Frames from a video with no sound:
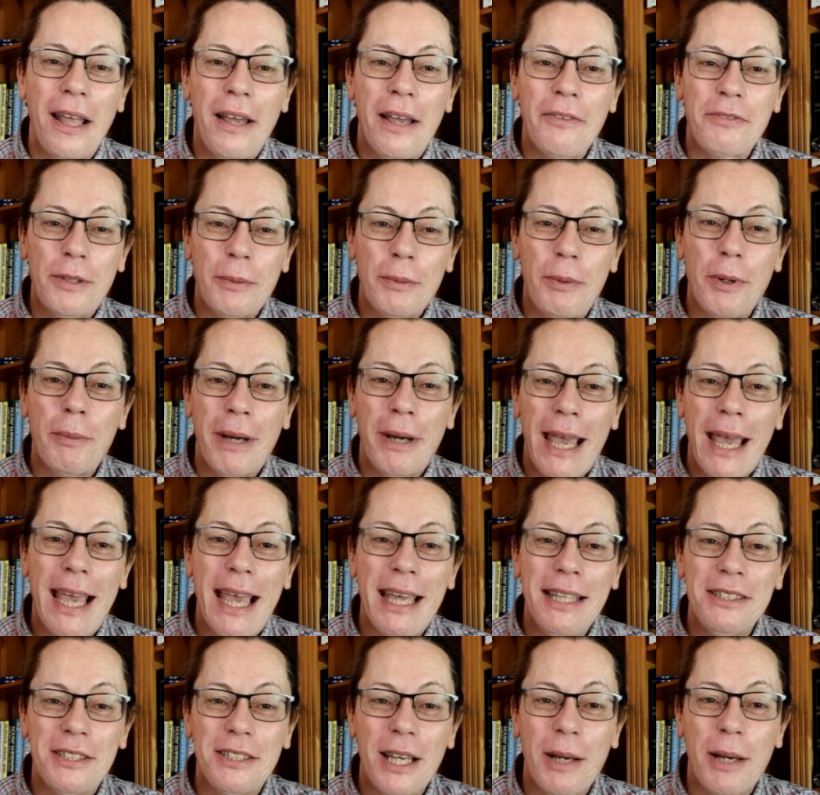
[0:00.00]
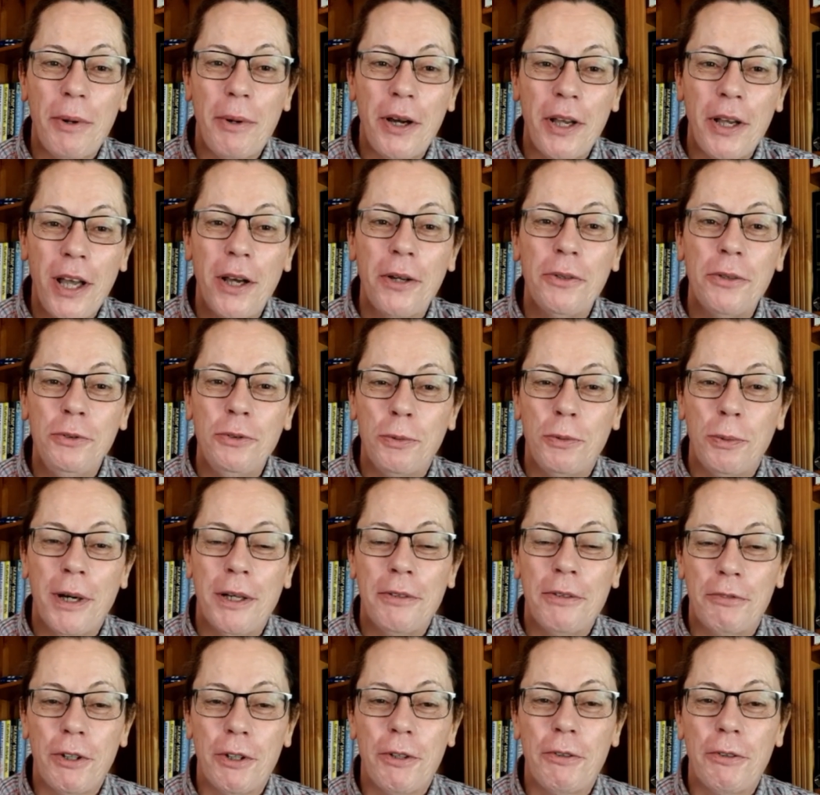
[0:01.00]
I have to put my hands up. I owned
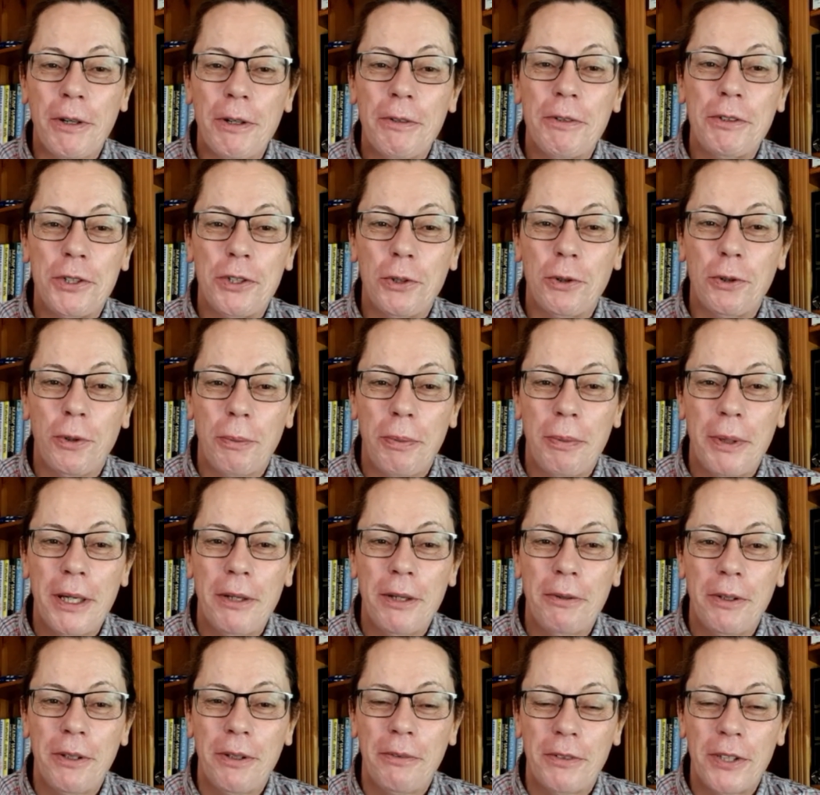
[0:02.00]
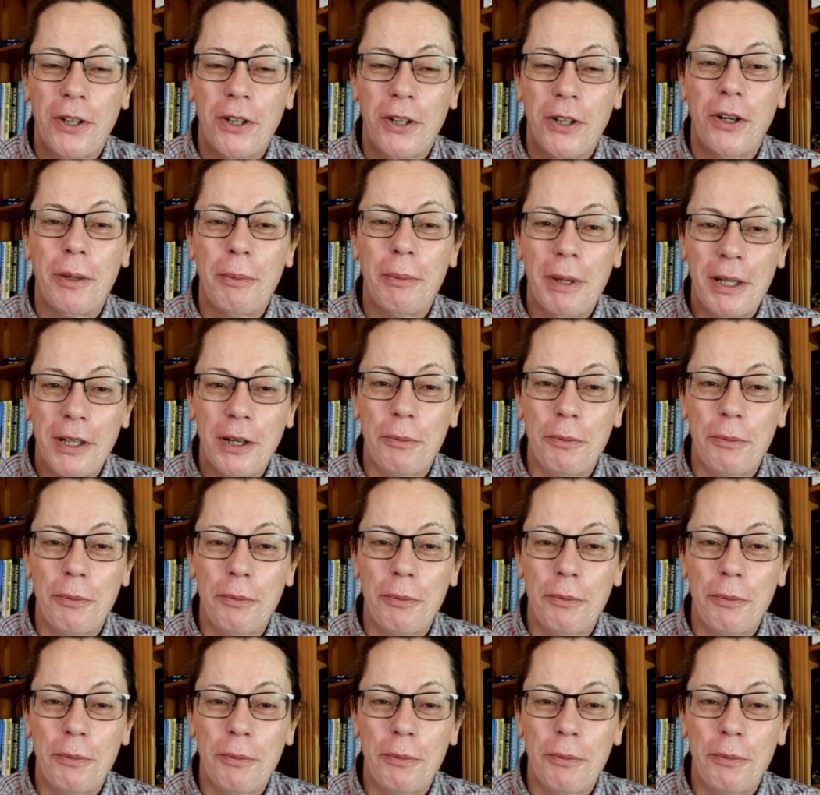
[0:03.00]
one for a very short period of time,